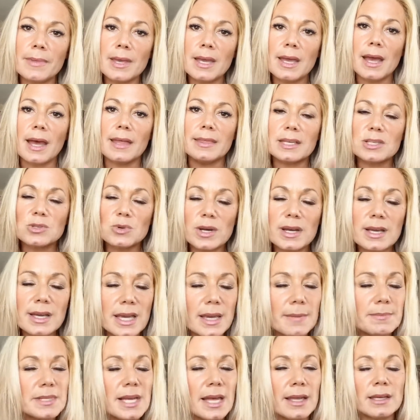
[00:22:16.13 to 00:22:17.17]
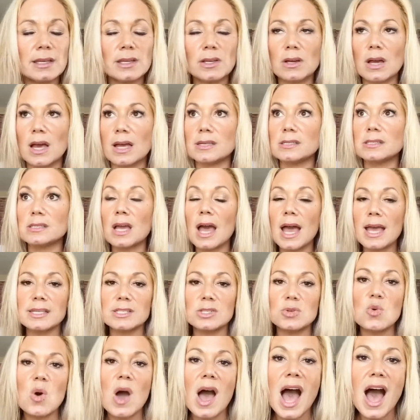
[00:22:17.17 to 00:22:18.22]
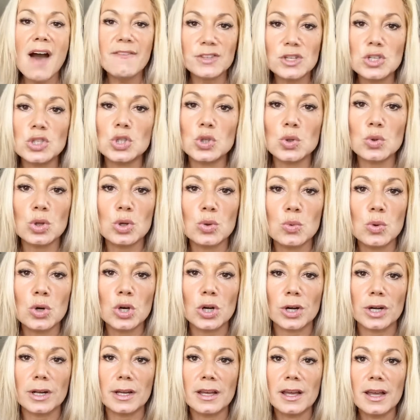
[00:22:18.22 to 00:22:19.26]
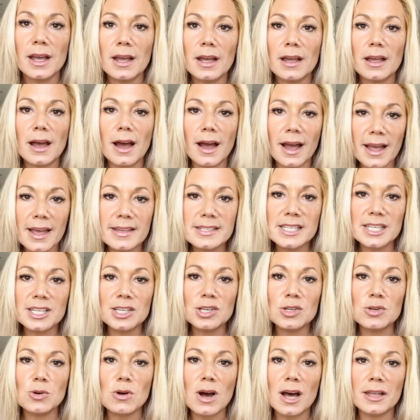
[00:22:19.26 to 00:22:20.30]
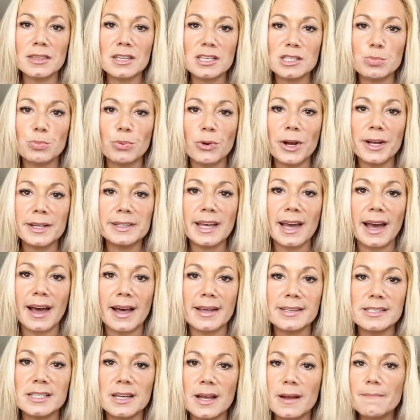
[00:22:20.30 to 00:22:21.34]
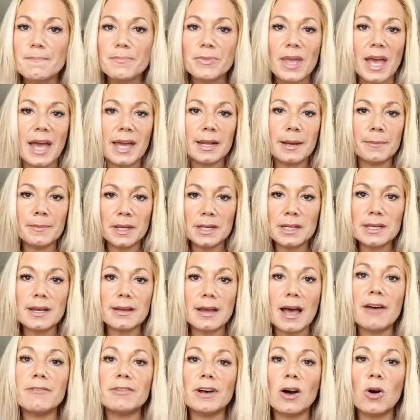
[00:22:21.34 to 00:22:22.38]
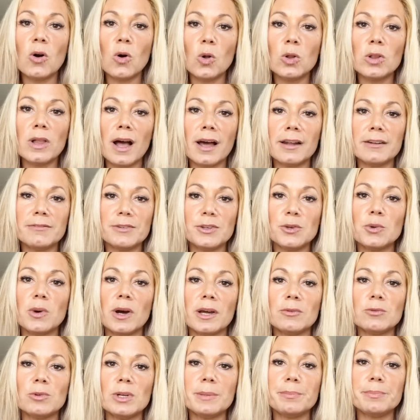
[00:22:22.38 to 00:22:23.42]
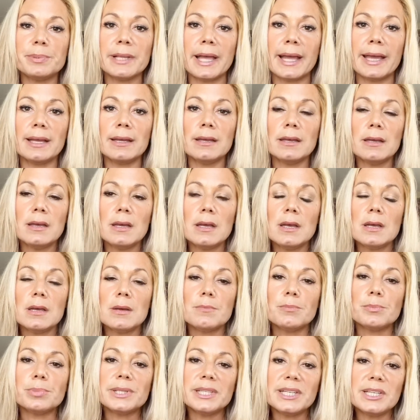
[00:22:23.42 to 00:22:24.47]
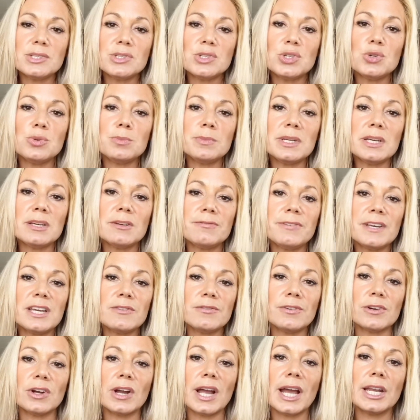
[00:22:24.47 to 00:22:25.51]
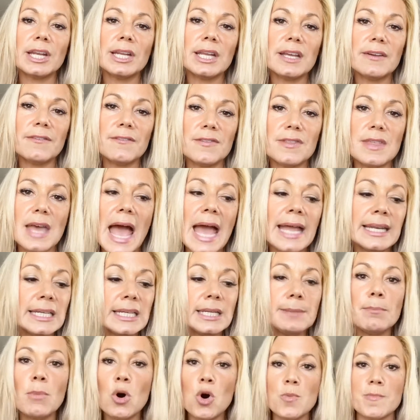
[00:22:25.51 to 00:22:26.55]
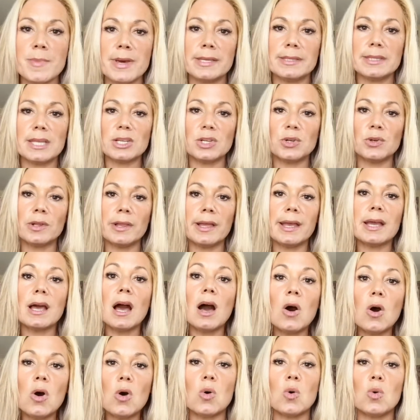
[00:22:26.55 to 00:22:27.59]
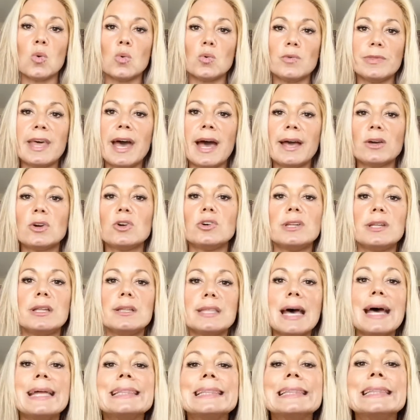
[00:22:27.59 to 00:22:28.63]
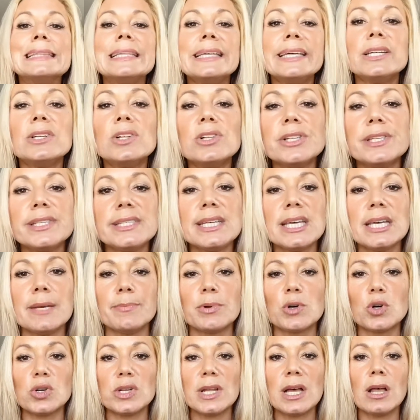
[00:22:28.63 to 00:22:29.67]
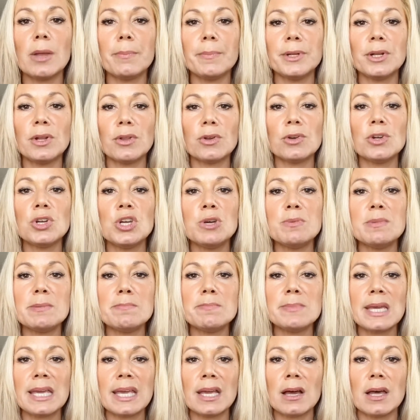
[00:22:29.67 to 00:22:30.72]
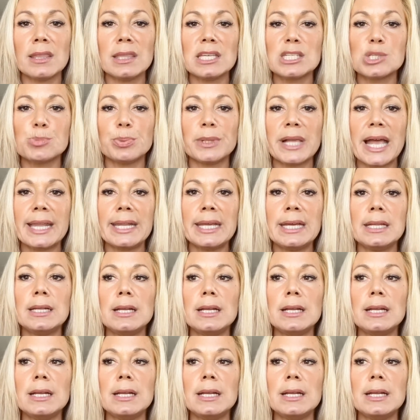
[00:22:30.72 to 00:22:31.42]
And that's why I keep telling you guys, you have to do the work. I see you on this broadcast, and I'm going to have a whole lot of you on replay. Please do me a favor. And if any moment that you're like, oh, that little tip could help another human being on this planet,